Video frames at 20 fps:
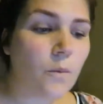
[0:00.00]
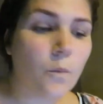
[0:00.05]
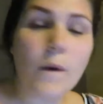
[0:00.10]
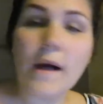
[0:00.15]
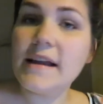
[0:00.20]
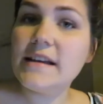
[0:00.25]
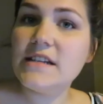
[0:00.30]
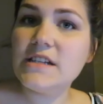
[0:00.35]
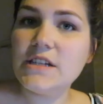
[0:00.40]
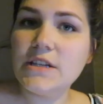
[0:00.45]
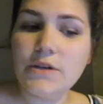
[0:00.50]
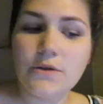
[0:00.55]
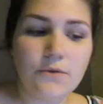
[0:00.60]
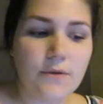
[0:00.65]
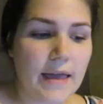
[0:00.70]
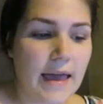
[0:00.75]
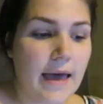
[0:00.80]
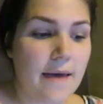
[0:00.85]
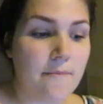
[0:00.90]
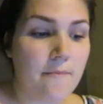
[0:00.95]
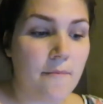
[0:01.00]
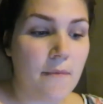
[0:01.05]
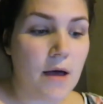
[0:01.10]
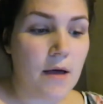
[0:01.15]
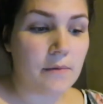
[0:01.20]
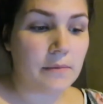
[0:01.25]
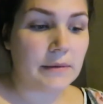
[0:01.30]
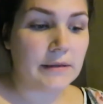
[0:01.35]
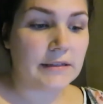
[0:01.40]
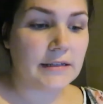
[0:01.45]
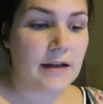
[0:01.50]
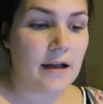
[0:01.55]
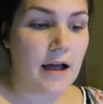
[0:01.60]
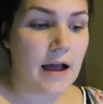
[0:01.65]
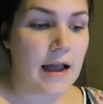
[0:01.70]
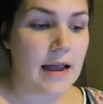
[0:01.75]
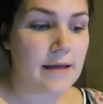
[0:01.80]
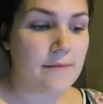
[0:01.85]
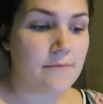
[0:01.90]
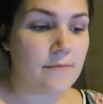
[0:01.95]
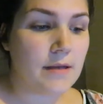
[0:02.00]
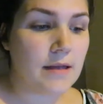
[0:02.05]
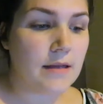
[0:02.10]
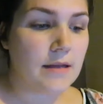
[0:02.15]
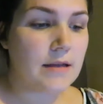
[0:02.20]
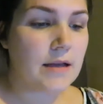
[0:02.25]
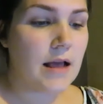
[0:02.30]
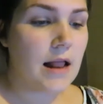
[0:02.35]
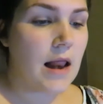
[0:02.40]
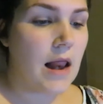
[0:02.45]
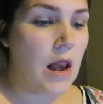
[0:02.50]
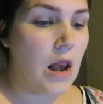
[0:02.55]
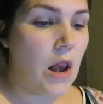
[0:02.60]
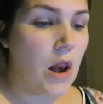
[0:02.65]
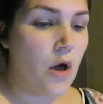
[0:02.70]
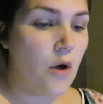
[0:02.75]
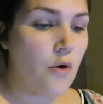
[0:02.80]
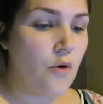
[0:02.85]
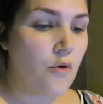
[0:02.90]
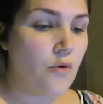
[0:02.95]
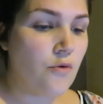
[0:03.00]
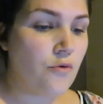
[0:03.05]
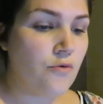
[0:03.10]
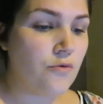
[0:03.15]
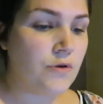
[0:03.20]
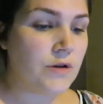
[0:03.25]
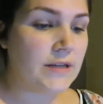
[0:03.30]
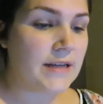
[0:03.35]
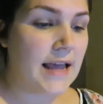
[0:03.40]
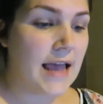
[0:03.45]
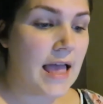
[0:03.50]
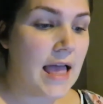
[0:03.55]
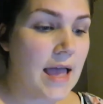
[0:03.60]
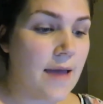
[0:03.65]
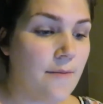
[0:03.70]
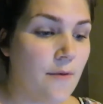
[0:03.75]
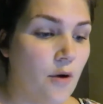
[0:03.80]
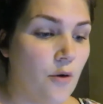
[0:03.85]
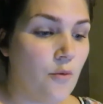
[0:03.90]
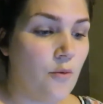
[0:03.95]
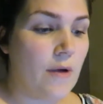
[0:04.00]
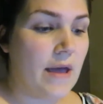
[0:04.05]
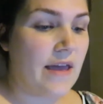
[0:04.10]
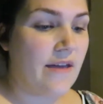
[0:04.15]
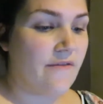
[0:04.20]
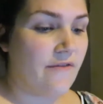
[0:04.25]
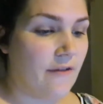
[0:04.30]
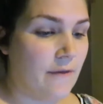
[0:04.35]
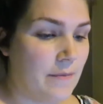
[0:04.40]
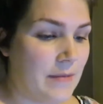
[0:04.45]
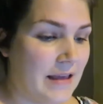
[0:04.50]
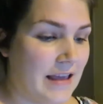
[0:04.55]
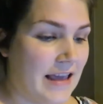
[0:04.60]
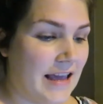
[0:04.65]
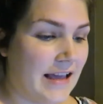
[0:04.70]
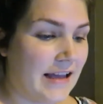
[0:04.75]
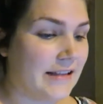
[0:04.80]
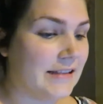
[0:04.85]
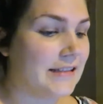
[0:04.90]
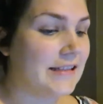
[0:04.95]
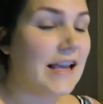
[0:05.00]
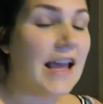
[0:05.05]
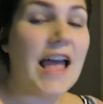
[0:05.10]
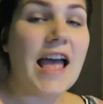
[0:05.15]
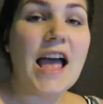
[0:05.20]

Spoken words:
When do you get mommy time, alone time away from the kids?